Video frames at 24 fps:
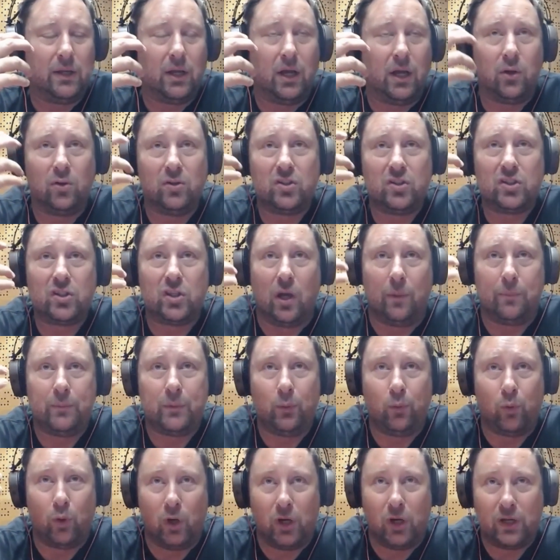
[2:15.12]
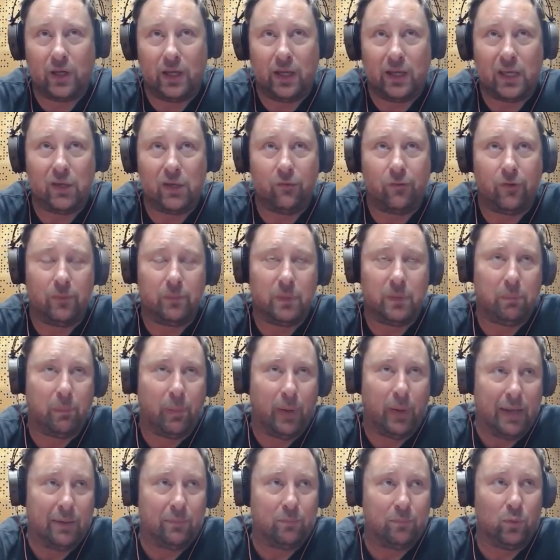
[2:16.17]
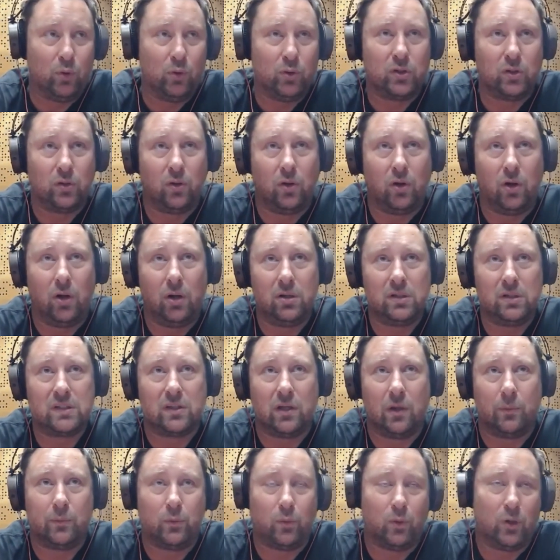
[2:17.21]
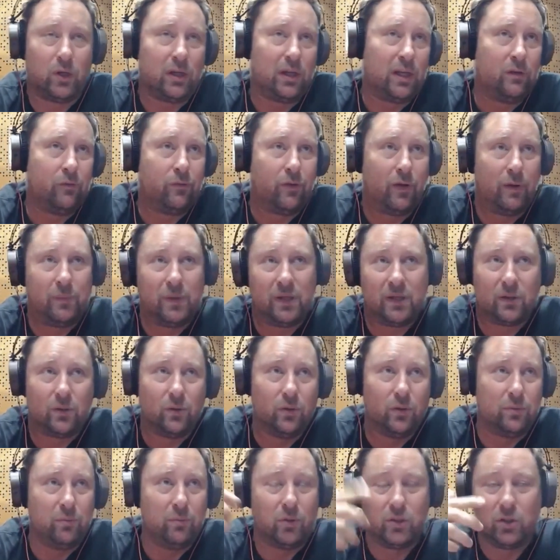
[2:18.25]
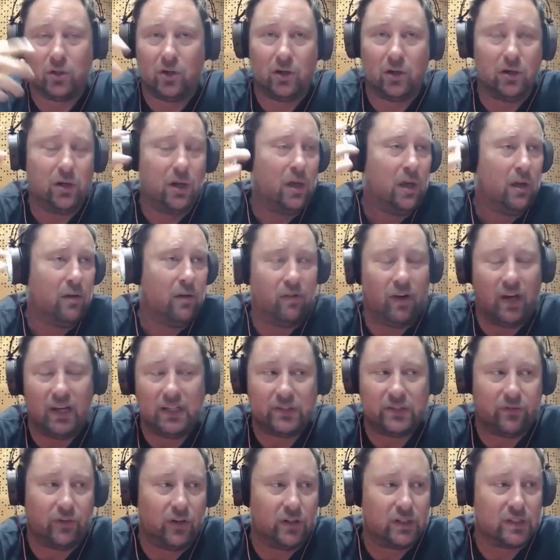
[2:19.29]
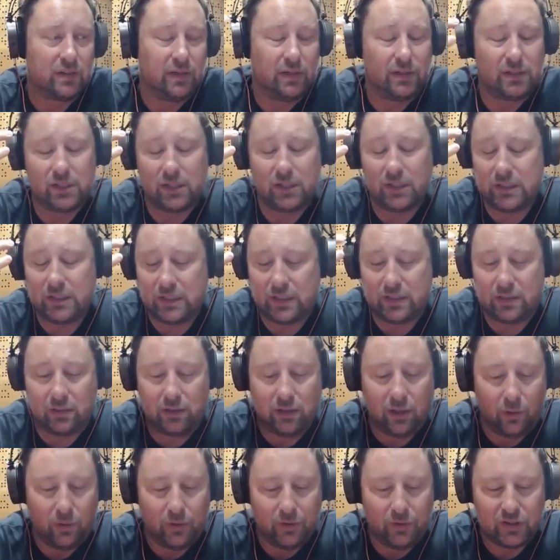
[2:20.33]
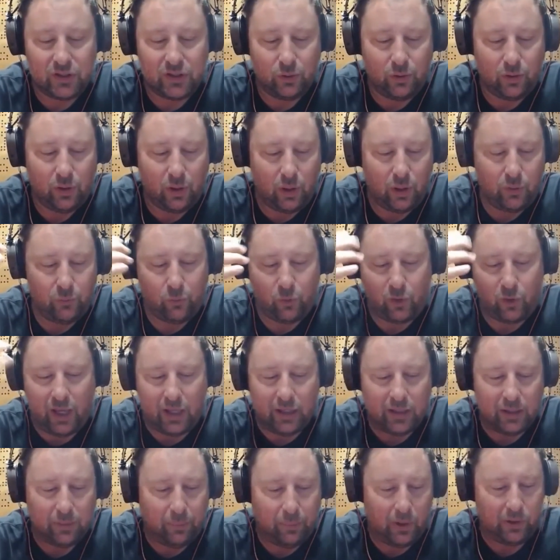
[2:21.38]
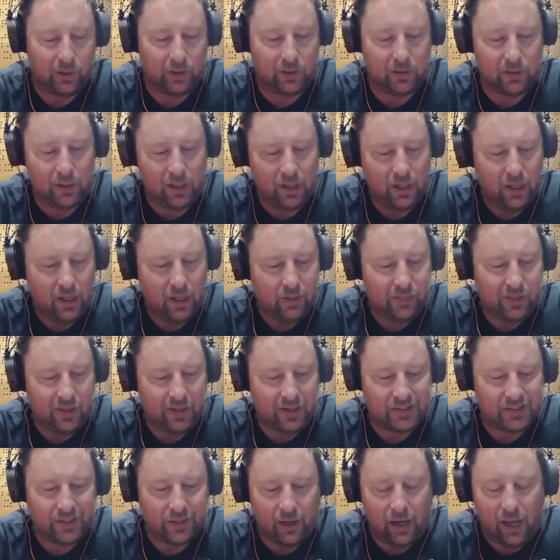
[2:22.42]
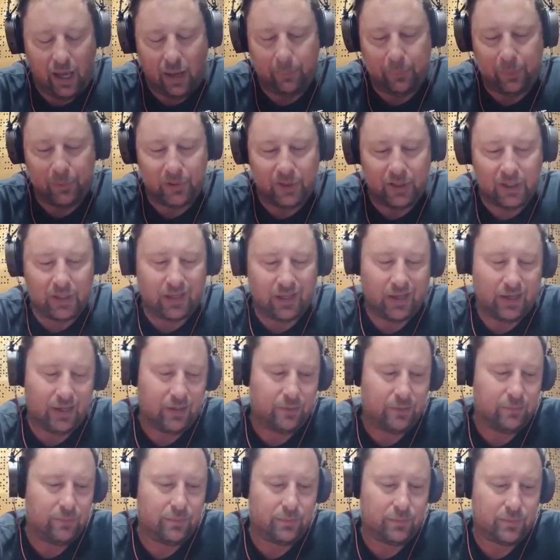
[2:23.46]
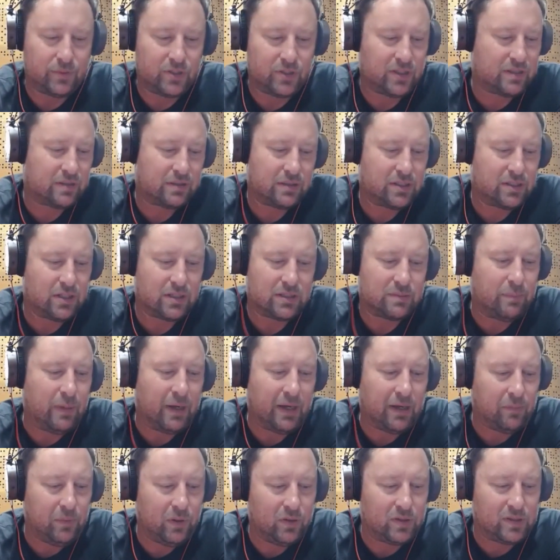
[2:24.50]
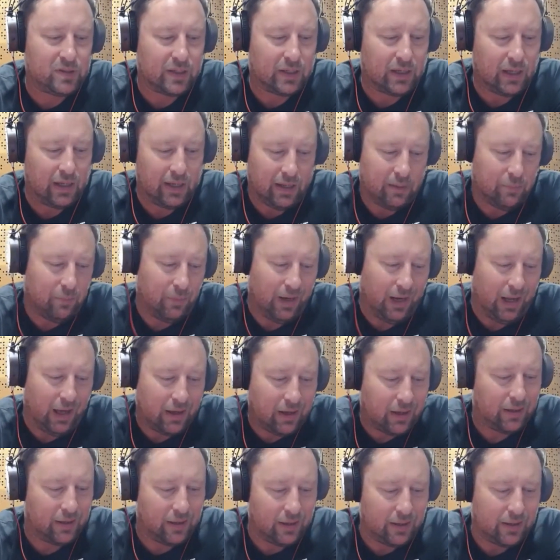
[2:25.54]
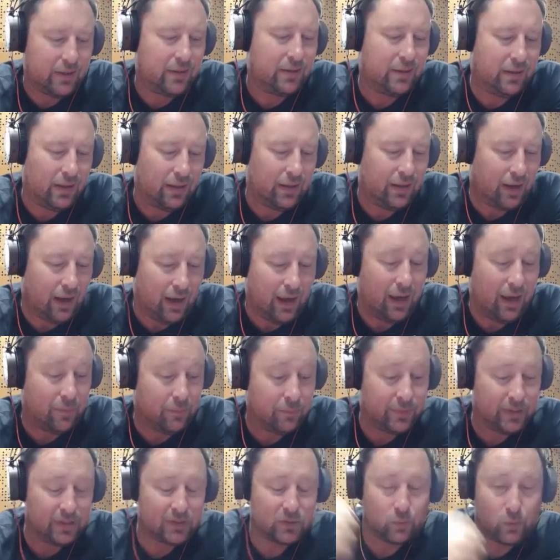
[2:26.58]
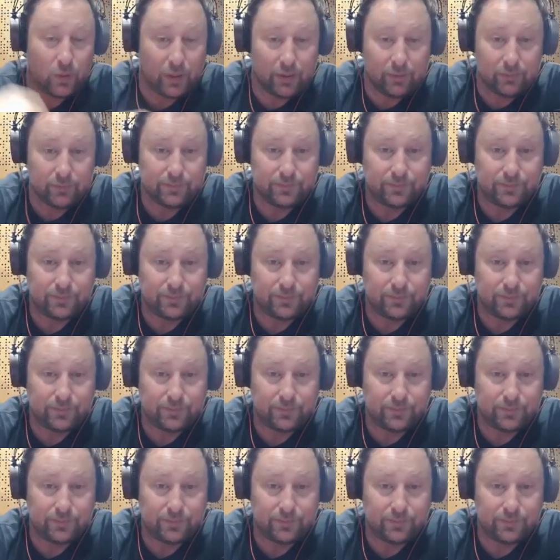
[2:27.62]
don't stop working if I'm in bad mood or stopped working if I'm in a good mood or vice versa. I just go in the studio and forget about things that are happening, and I'm just making music, and I'm lucky that I am this way.